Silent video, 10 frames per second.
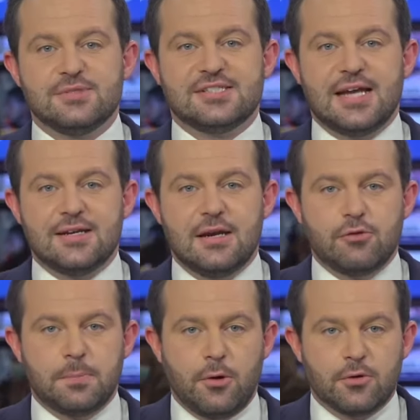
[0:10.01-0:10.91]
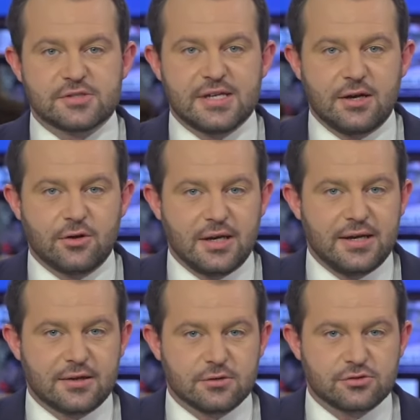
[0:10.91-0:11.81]
standard reporting on
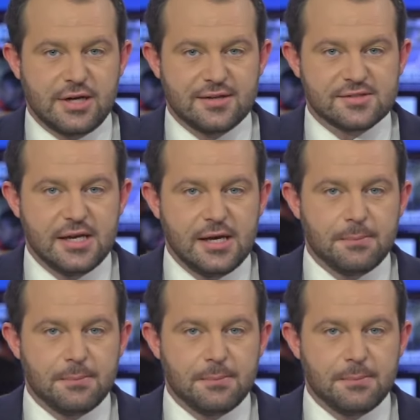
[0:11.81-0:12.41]
clinical trials